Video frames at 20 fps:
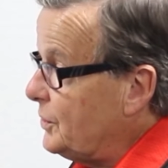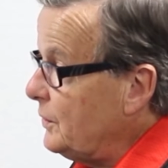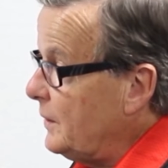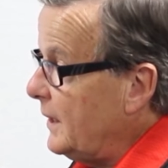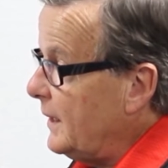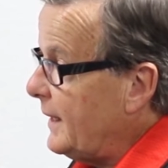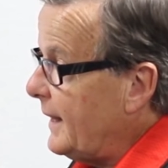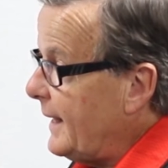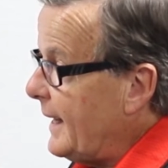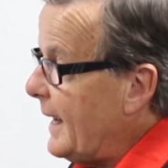you
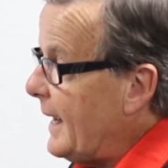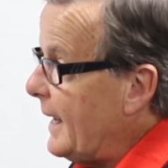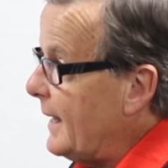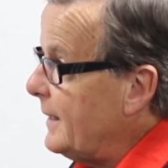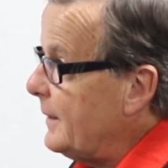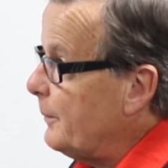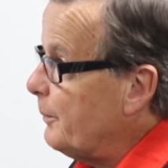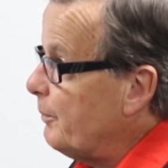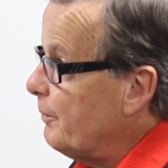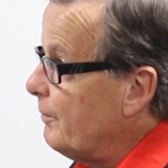get
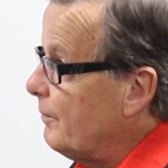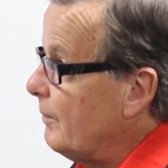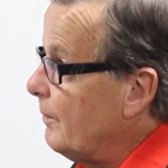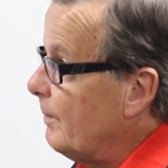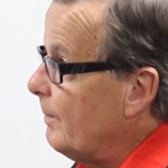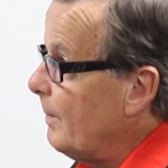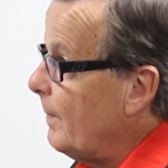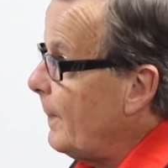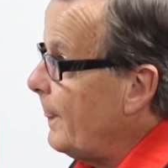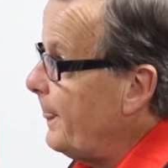that,
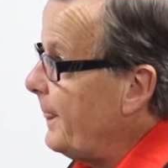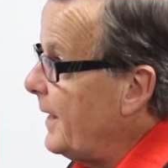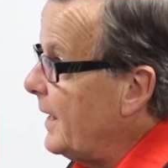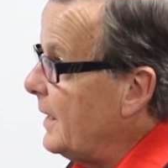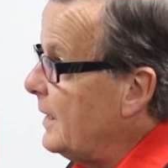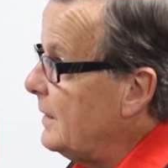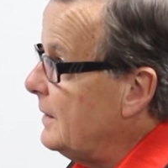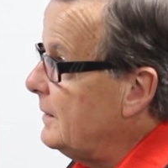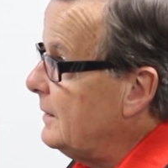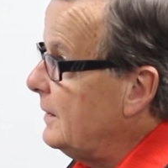
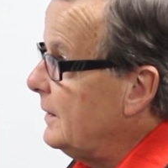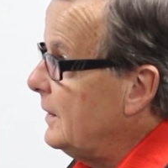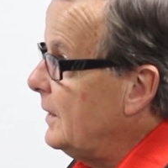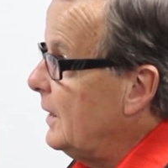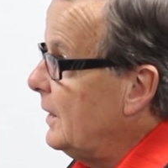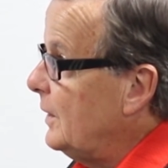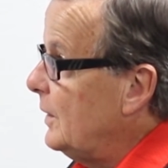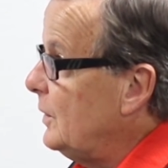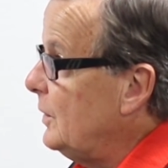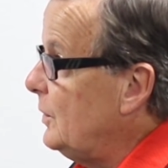then
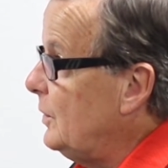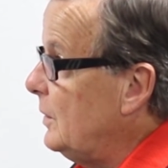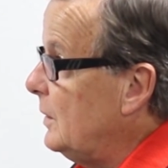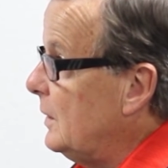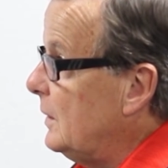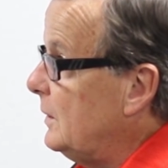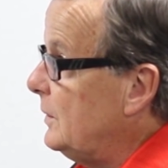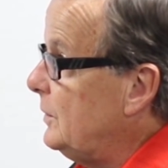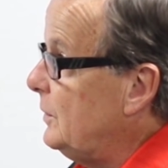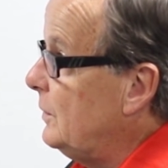
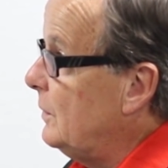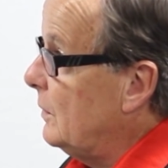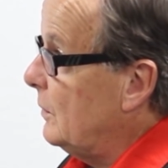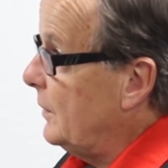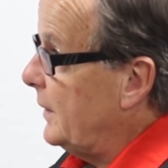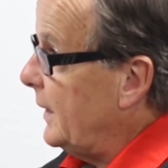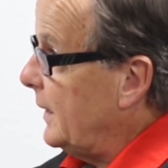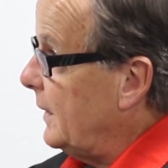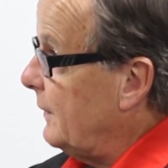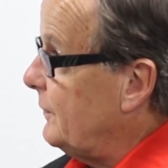
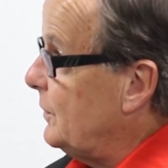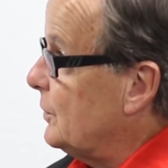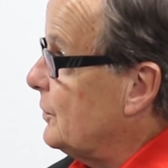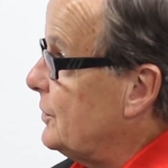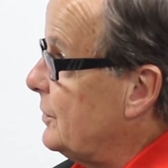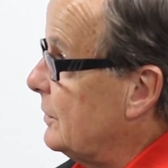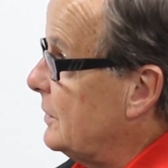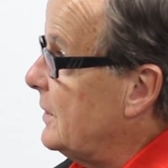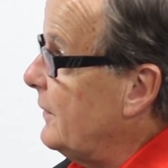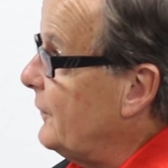they give you a
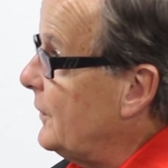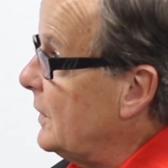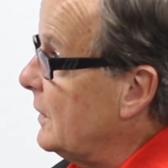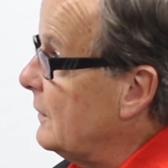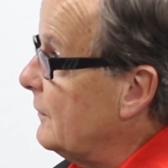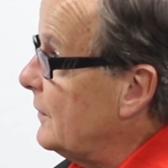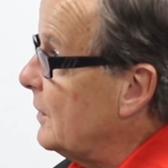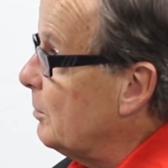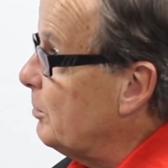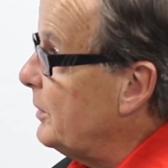certificate
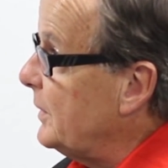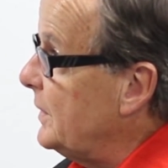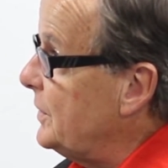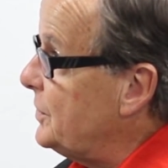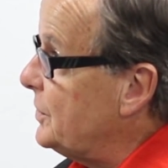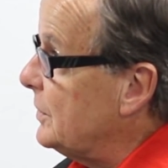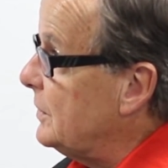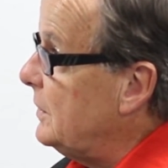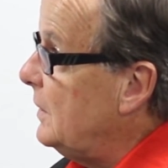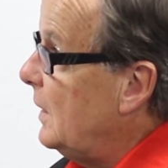of
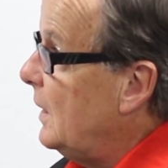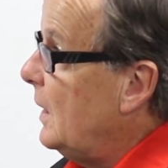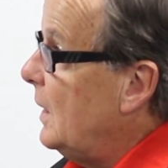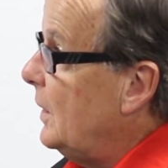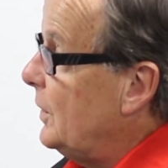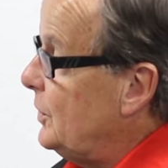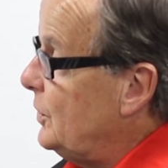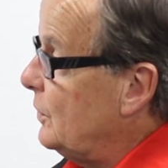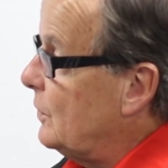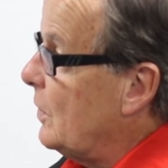
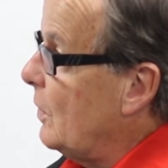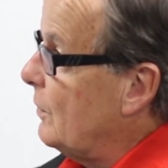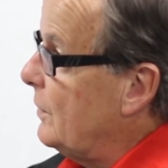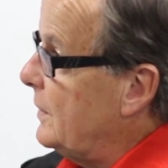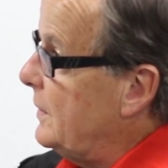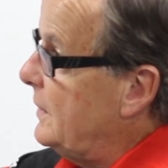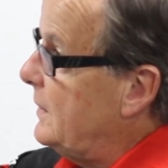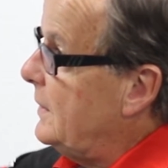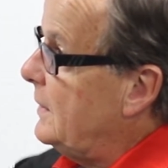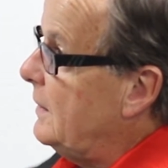completion. You go to
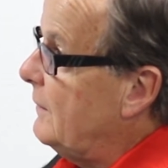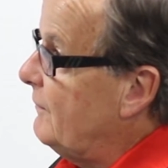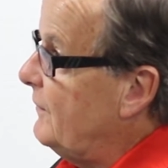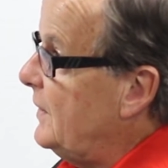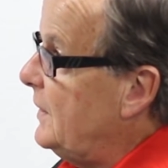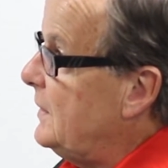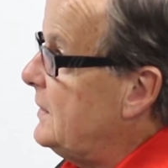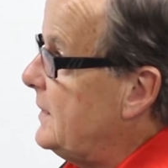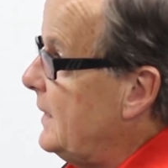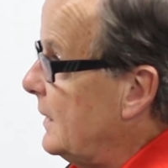the
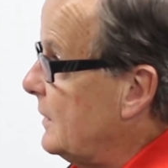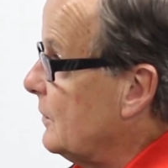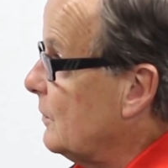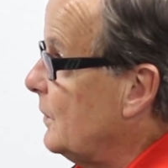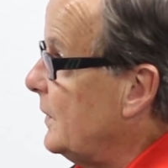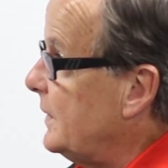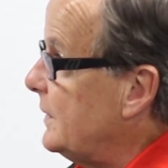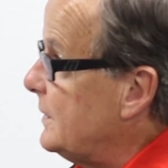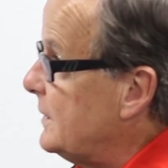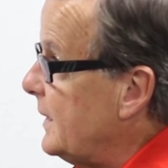DMV, take the
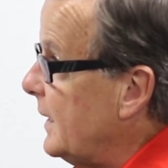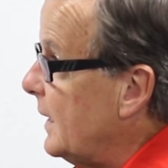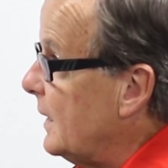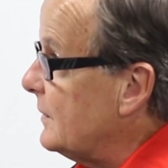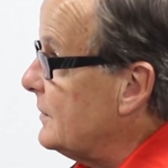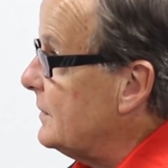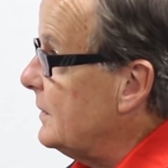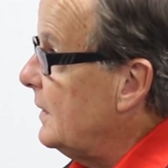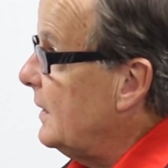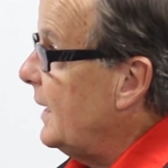written
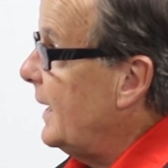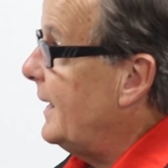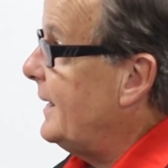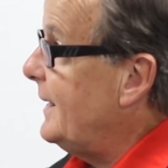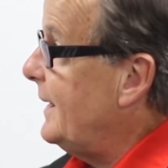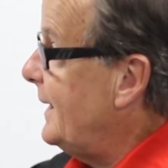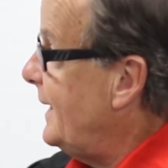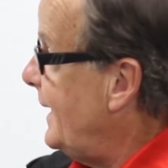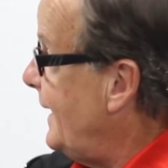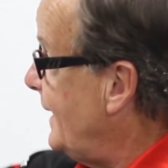test, and
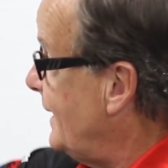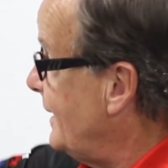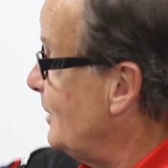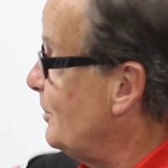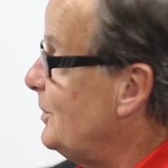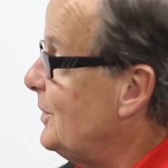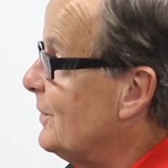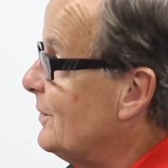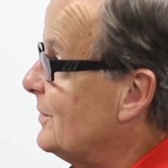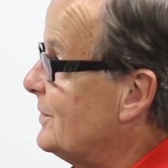then hand them
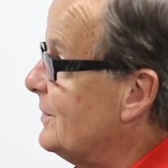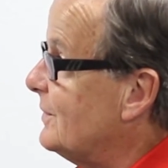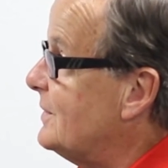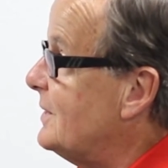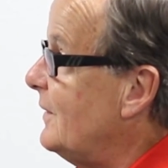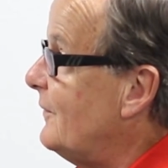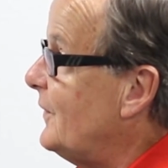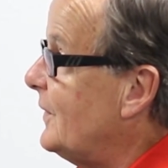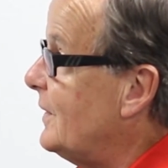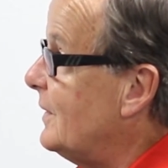your
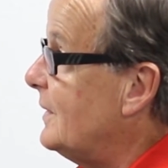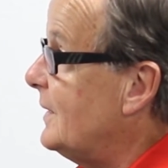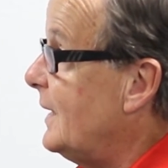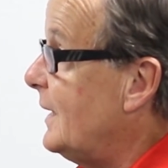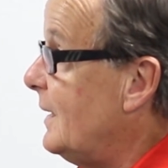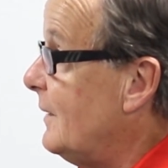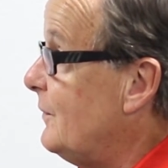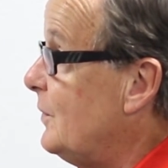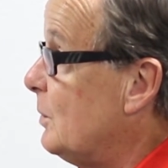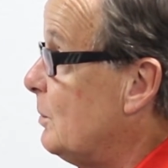certificate, and they
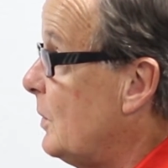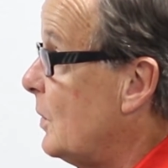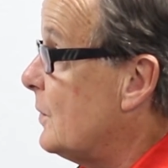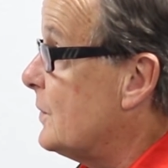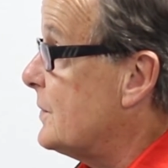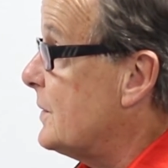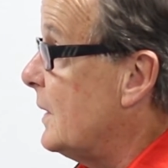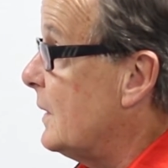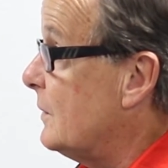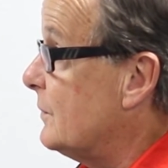give you a
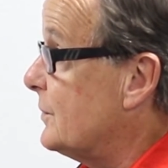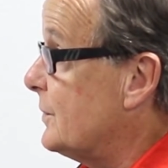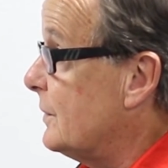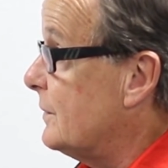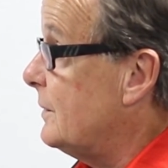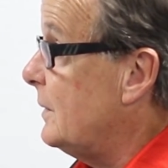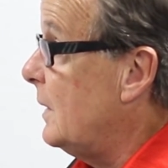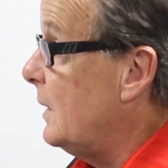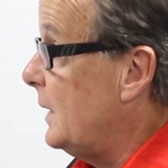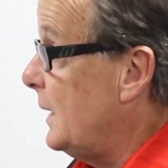motorcycle
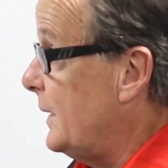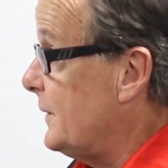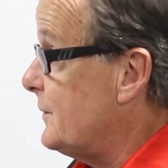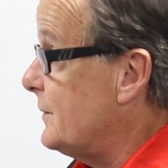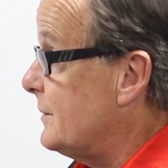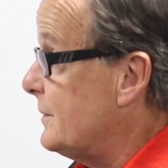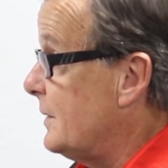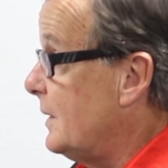license.